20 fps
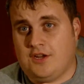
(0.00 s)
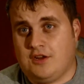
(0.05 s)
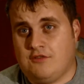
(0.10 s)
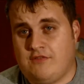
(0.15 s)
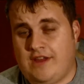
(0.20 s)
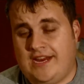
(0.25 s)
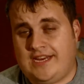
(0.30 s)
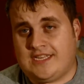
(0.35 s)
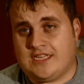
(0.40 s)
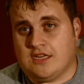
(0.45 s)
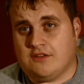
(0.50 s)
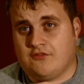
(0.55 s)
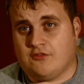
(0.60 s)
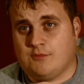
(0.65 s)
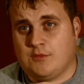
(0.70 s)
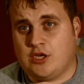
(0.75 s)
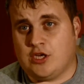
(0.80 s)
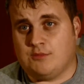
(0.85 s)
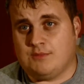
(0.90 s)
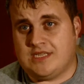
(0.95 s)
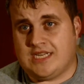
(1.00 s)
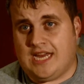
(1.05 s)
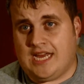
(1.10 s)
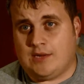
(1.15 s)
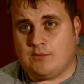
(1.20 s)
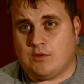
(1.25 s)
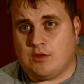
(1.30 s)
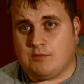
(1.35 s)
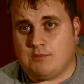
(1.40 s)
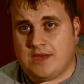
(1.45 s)
narrator from Come
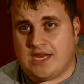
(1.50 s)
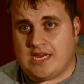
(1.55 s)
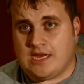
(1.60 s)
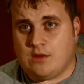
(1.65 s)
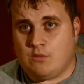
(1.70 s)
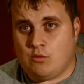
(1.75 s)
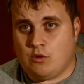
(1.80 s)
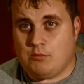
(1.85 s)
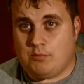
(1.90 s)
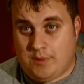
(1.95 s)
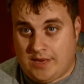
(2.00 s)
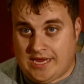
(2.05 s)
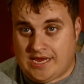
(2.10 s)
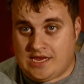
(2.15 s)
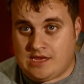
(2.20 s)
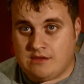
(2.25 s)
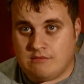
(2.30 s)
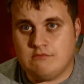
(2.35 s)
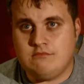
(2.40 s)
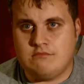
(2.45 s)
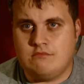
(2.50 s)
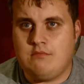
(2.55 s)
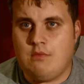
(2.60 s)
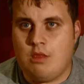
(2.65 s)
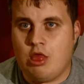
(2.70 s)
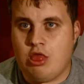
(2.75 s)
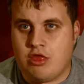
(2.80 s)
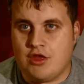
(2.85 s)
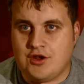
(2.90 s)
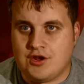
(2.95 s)
Dine With Me, will be
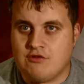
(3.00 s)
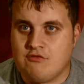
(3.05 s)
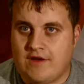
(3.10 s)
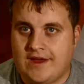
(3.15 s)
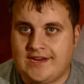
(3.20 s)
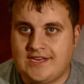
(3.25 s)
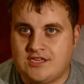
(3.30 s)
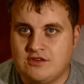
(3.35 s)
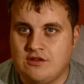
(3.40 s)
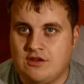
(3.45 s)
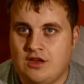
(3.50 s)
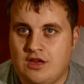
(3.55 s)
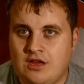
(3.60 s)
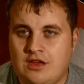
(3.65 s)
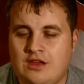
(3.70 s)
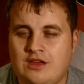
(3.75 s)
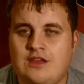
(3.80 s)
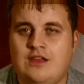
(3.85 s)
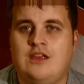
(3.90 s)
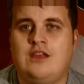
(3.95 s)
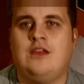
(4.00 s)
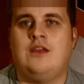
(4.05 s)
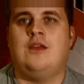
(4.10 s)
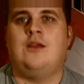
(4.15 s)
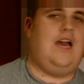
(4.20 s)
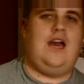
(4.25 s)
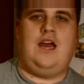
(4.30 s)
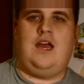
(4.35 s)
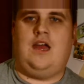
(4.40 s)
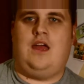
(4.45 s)
the narrator.
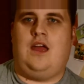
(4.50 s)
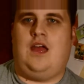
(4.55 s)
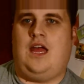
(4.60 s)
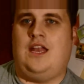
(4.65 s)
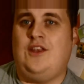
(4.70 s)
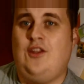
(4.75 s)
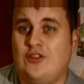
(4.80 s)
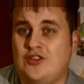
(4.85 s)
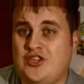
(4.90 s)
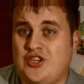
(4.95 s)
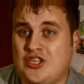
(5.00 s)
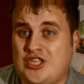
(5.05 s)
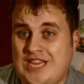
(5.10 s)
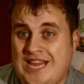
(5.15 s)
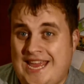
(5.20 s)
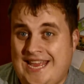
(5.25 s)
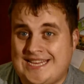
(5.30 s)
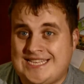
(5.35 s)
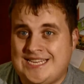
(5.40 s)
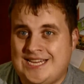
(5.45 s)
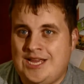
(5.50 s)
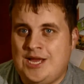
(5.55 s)
And not just that,